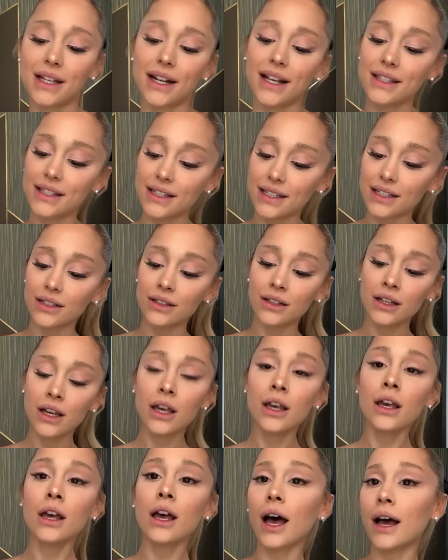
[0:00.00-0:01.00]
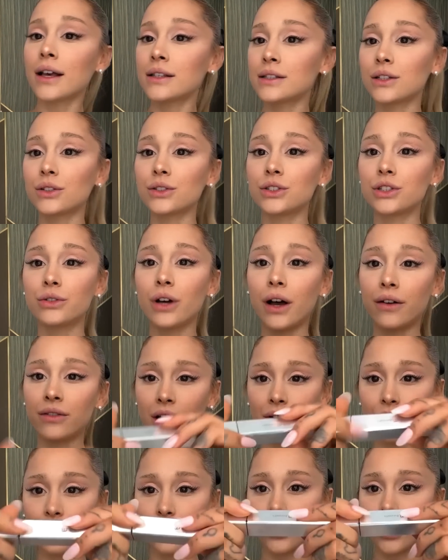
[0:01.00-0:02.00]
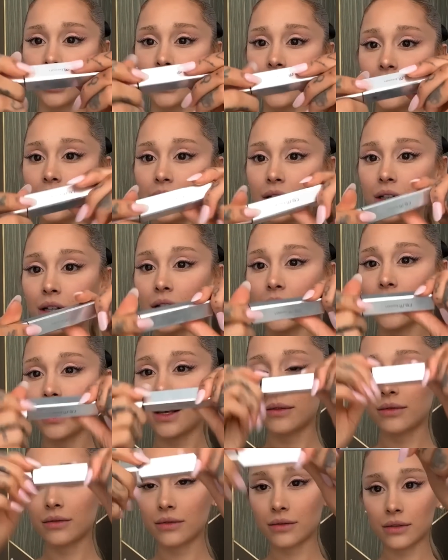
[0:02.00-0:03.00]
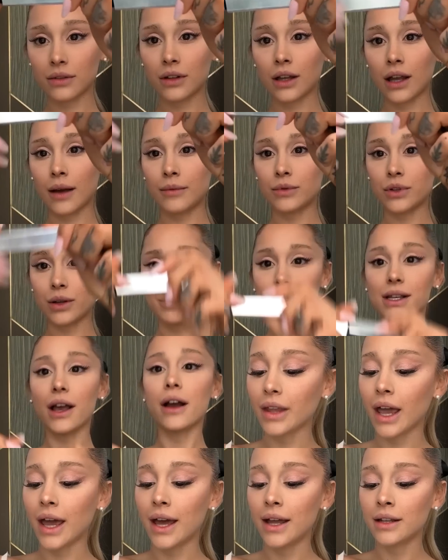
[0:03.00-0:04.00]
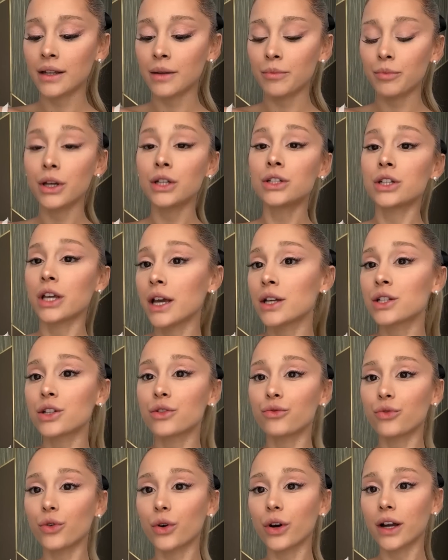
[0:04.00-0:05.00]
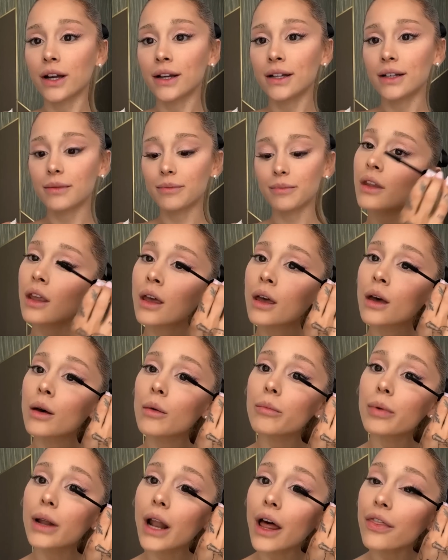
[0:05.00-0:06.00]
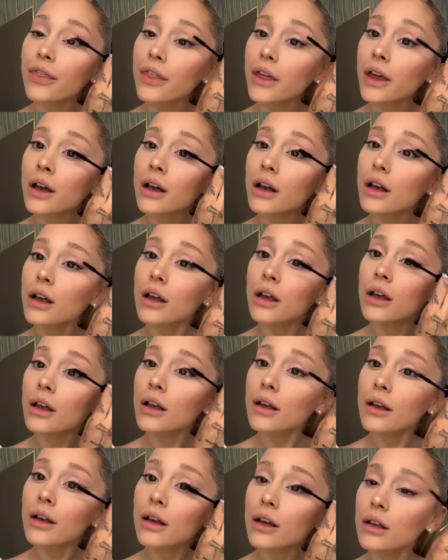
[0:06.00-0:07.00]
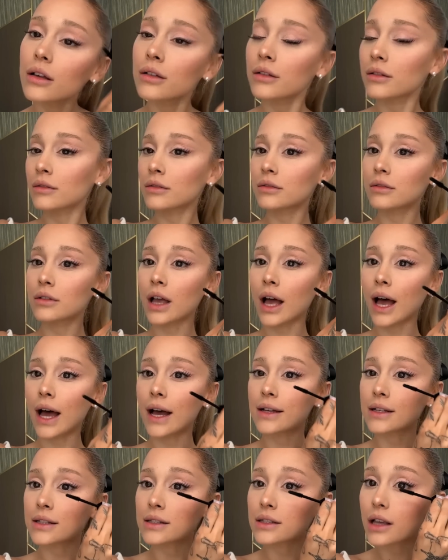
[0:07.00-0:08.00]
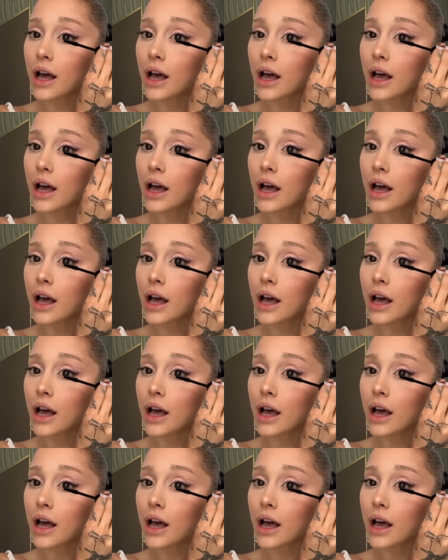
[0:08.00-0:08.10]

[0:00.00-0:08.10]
and I still do have love for it. I'm doing mascara and appreciation for it, but I think as